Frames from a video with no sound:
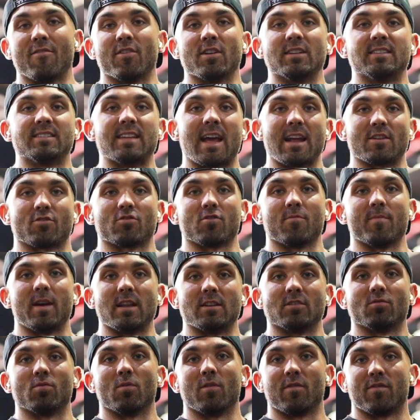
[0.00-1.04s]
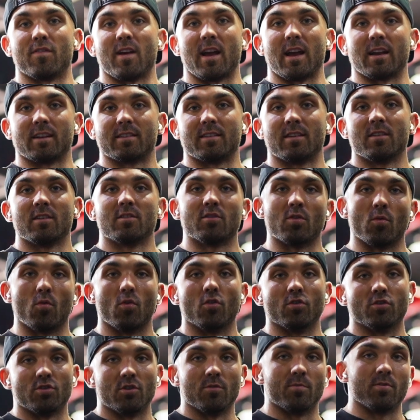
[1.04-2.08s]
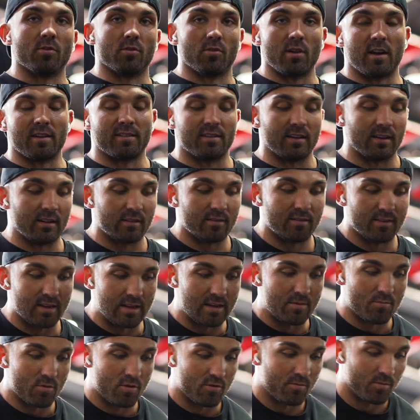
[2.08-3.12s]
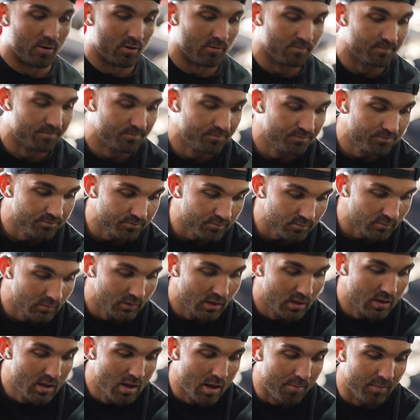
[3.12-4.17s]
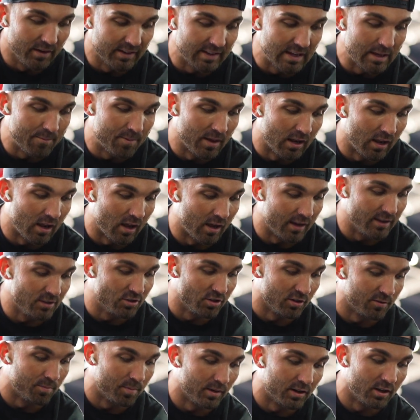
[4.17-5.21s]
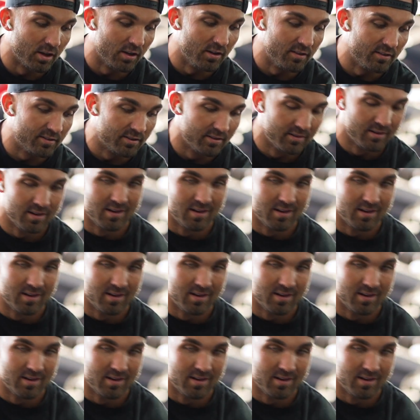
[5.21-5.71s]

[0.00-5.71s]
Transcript: a detrimental effect towards you progressing the movement. I'm going to keep it light just because